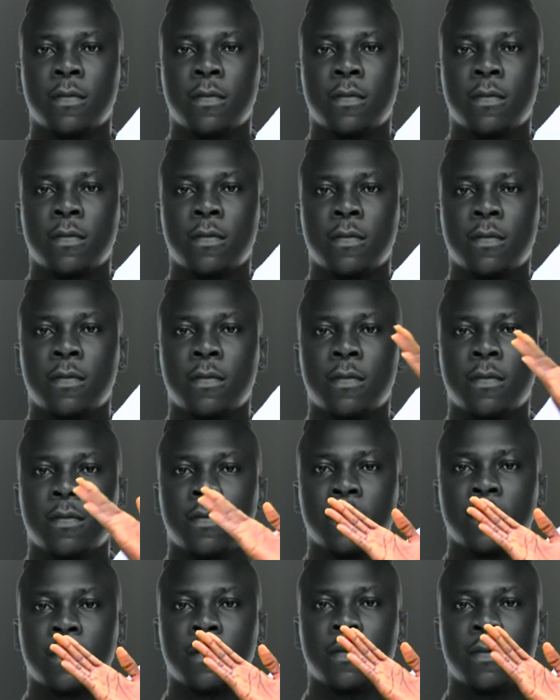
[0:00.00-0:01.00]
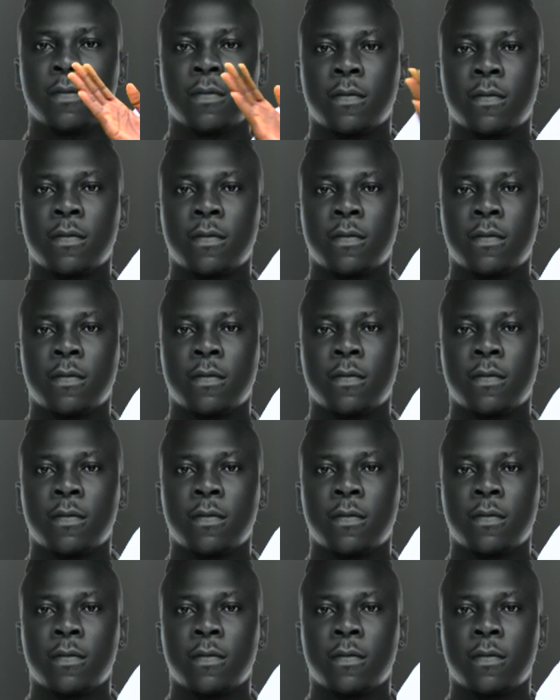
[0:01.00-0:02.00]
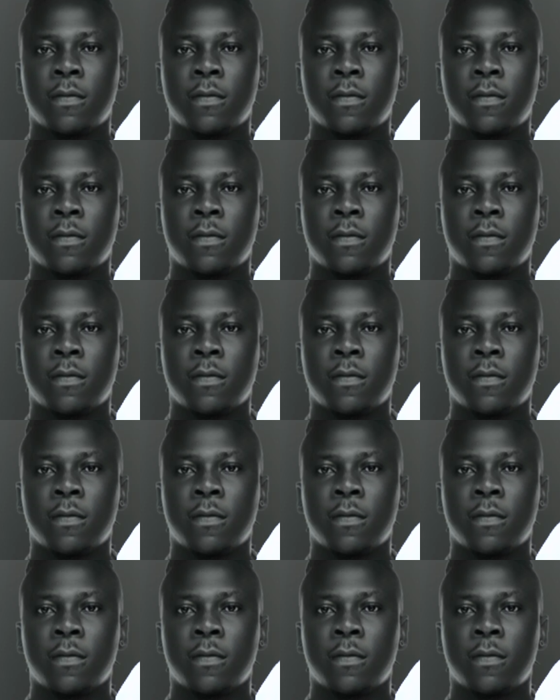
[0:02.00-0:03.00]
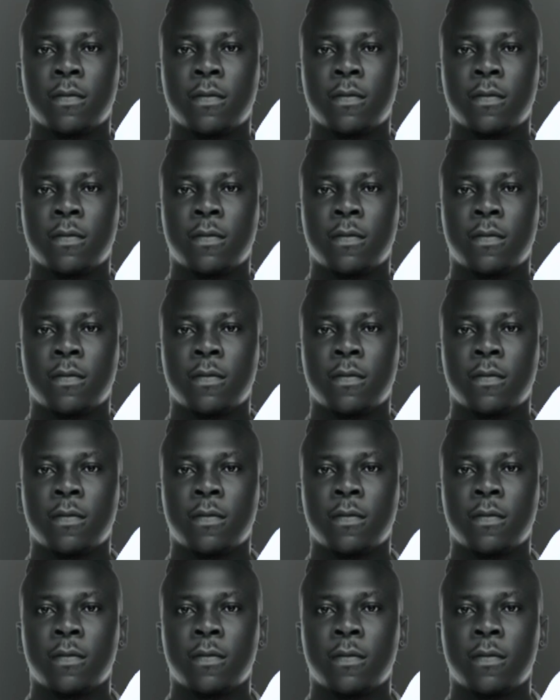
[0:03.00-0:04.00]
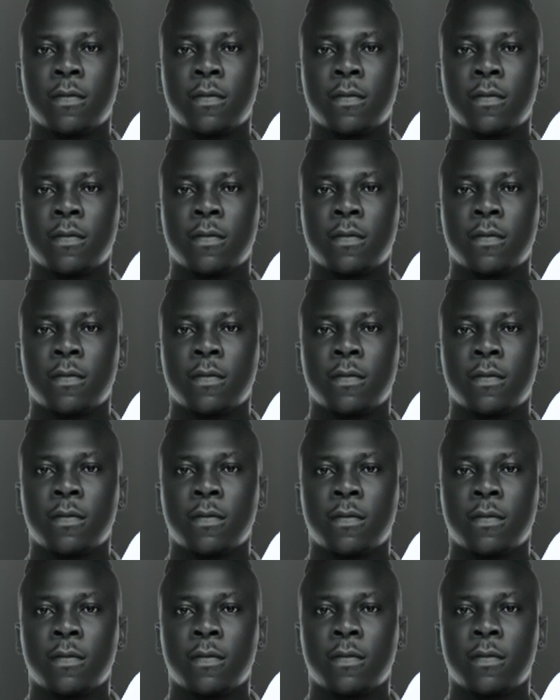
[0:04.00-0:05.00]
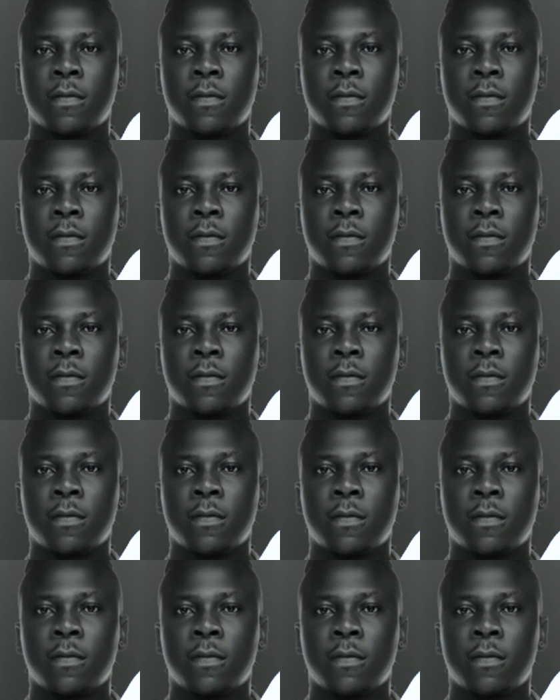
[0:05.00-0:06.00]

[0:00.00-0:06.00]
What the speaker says: (not speaking)